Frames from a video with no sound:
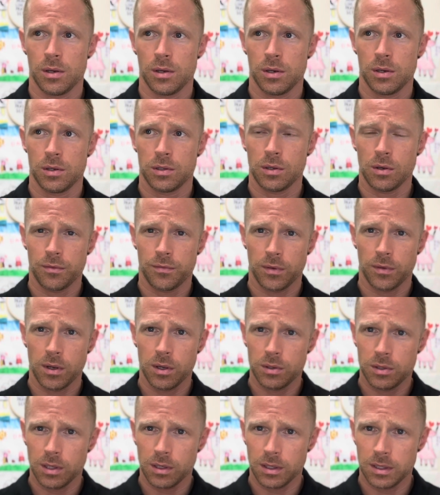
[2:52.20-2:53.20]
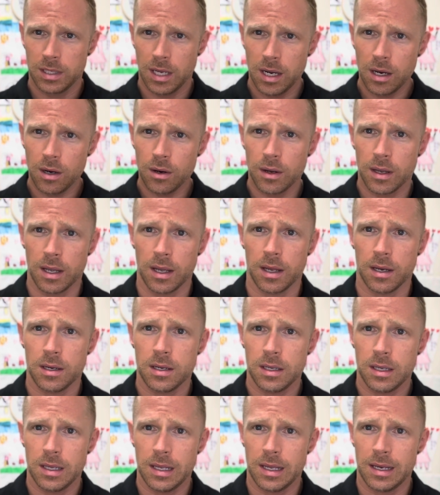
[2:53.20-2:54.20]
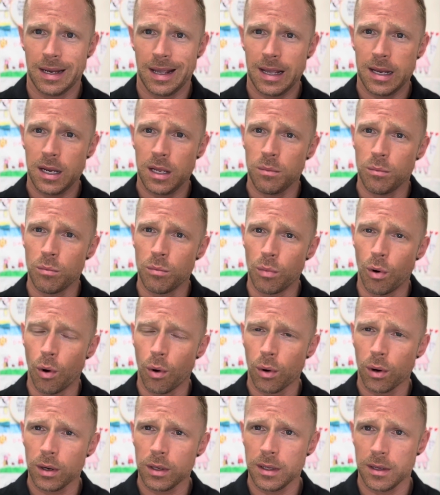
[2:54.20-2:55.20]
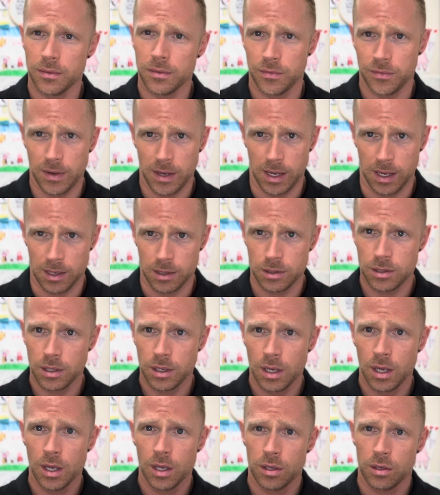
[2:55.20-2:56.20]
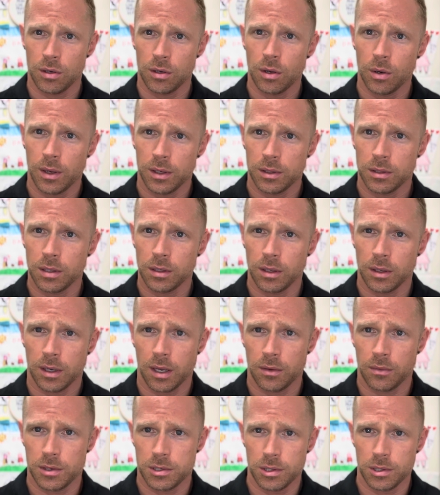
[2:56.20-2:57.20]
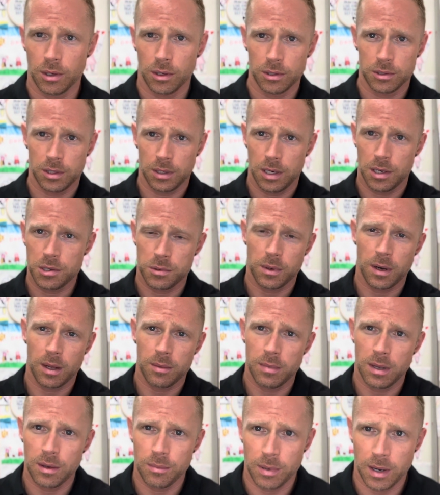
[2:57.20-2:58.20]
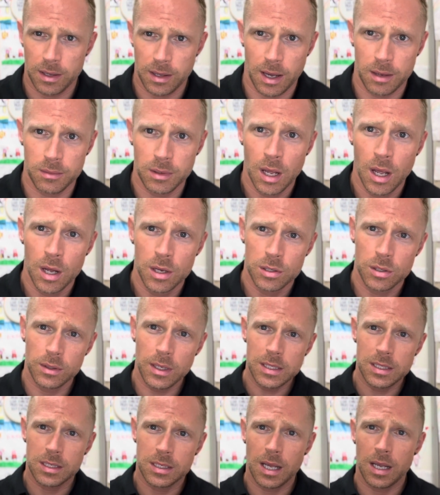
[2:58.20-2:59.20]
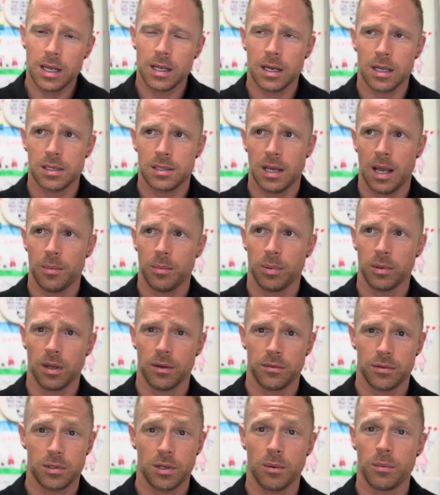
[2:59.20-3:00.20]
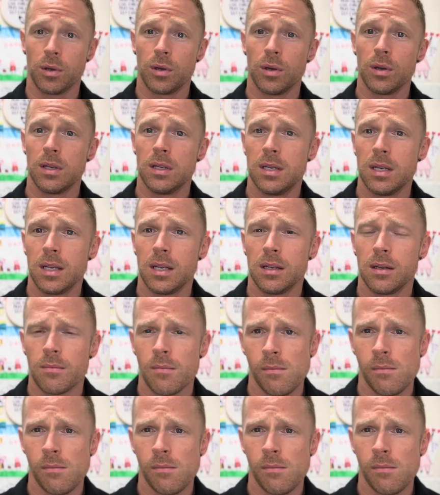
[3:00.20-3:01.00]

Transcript: So for utilitarian, in any moral event, you're going to look at results. And here's what I mean by that. So let's take an example of some good deed.